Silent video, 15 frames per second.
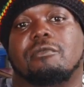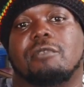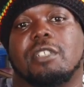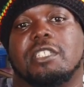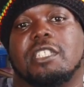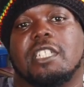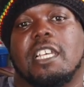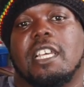
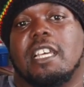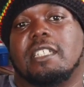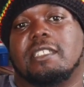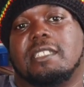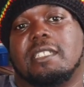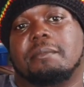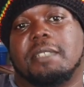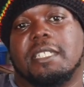which
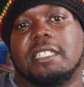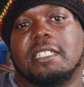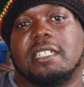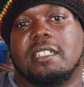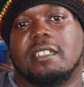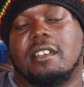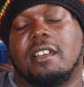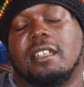Simba and
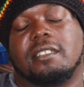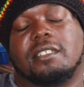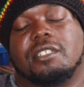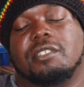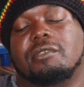Yanga are